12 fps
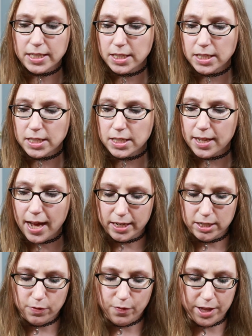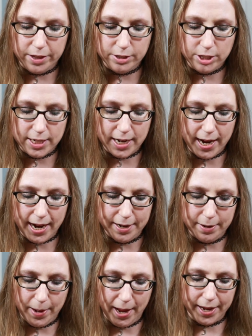this is the last Father's Day
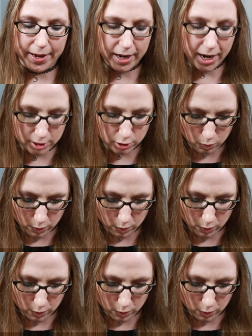item I got,